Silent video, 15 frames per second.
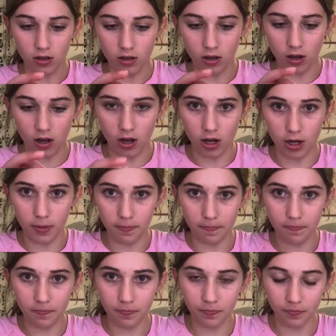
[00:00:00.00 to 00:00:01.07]

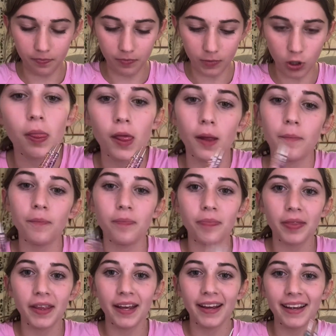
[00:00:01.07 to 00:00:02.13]
um
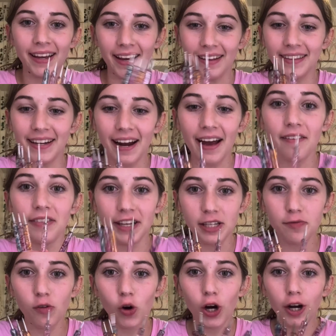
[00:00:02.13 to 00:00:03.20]
Okay, then I have these
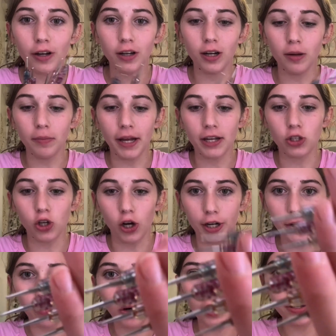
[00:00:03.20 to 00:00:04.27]
four, um, like,
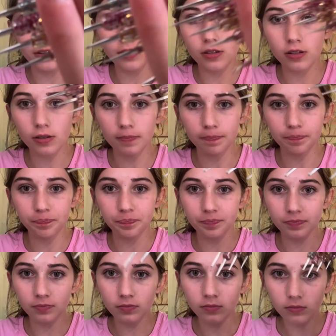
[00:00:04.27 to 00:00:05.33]
dotted ones.
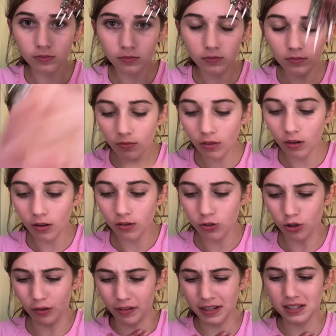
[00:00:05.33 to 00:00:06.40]
So
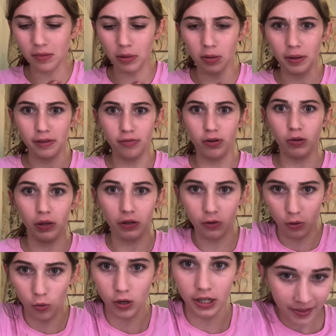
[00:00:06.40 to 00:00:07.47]
like something in my throat. I don't
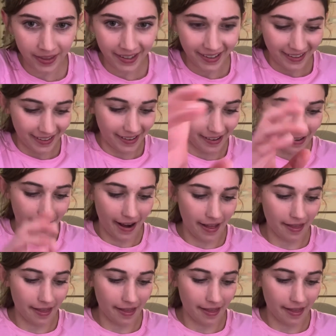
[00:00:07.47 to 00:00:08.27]
know what it is. All right,